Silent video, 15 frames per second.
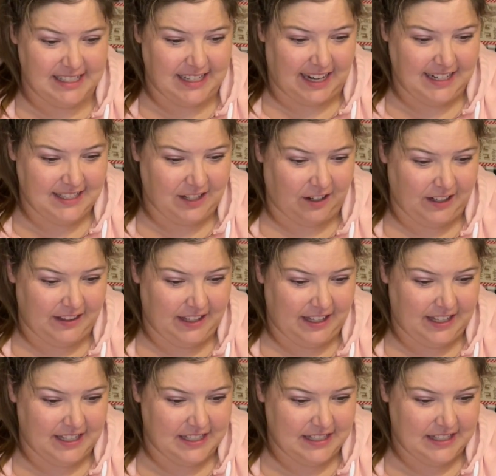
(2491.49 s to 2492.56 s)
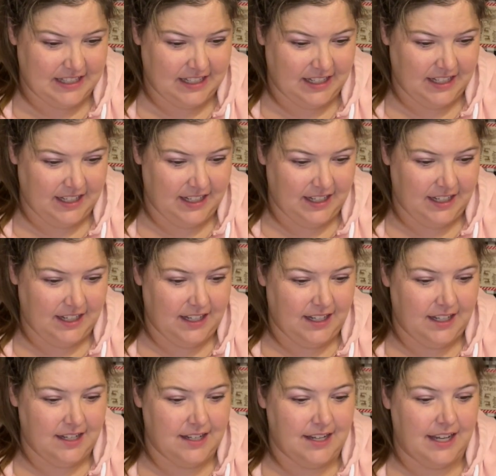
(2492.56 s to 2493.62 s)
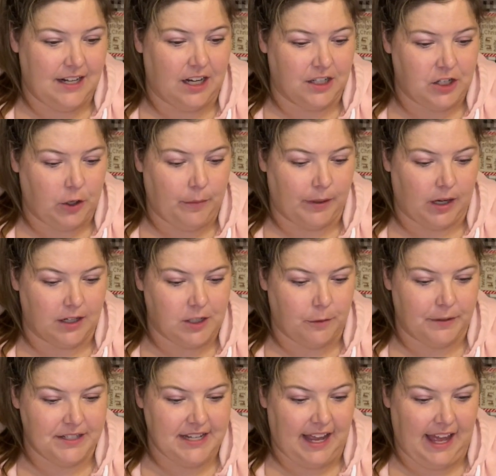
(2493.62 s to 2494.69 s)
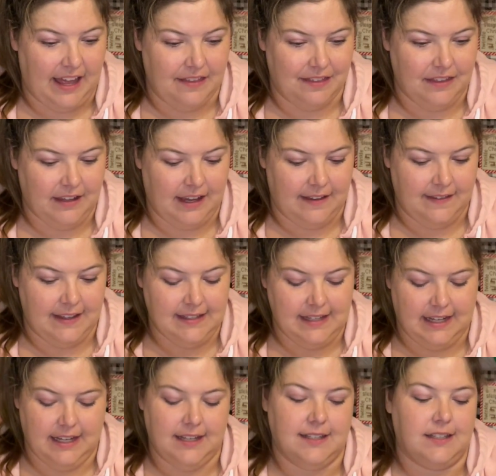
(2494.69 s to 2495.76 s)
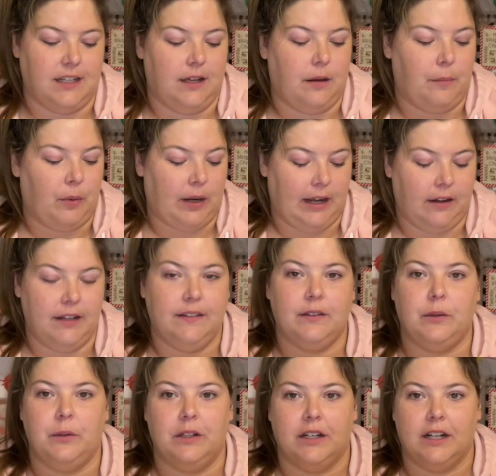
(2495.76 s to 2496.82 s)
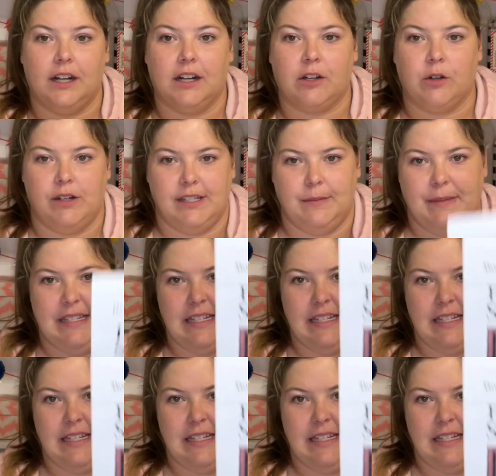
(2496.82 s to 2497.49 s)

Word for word: I started this in October, October 10th, and this is Prairie Schooler Christmas